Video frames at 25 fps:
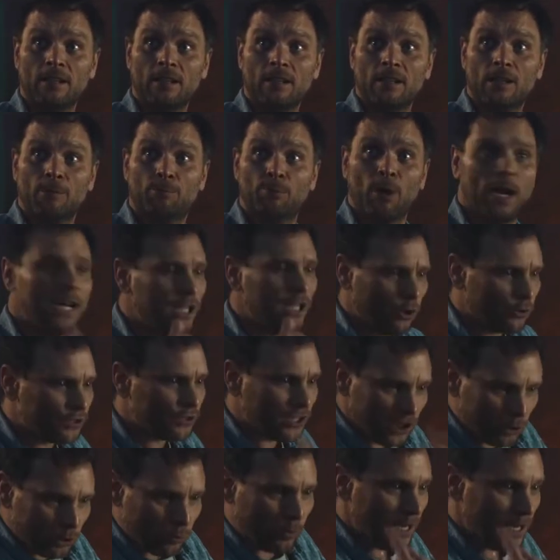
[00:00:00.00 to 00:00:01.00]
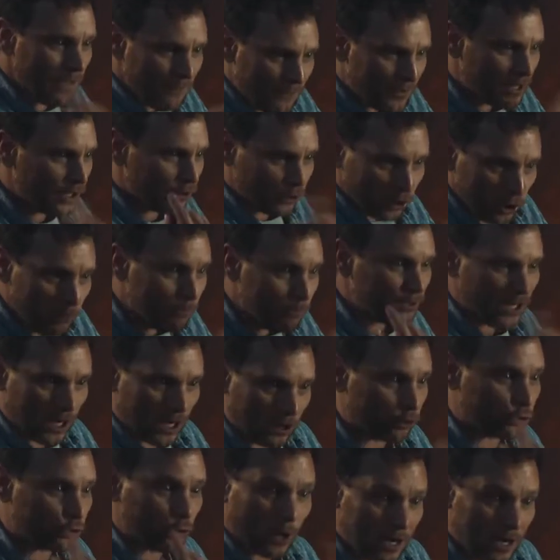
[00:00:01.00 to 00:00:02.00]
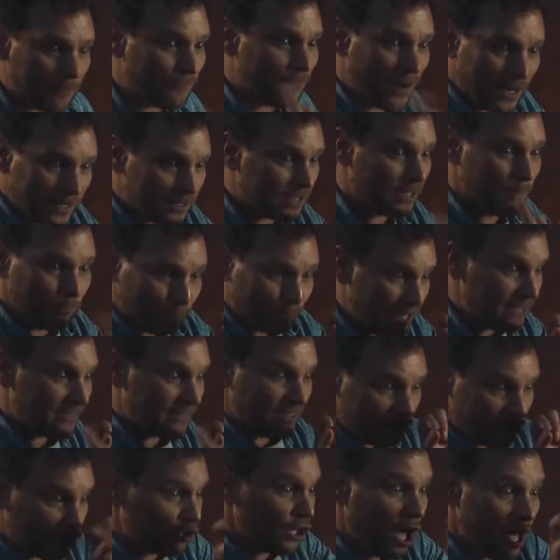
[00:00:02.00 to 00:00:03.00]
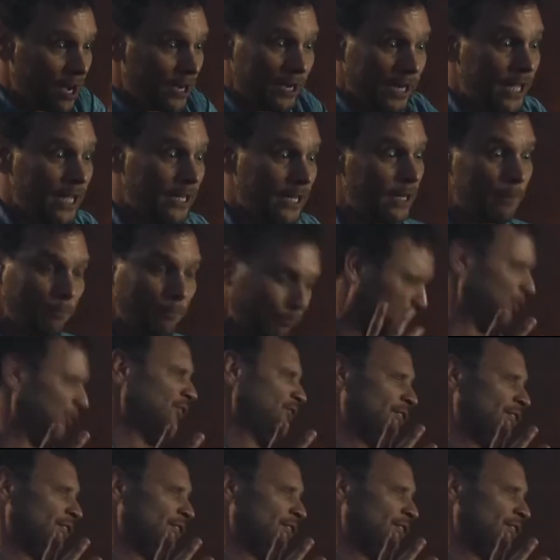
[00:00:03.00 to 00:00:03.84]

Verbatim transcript: The brain goes into an infinite loop cycle, trying to find some place to slot it in and... Pfft.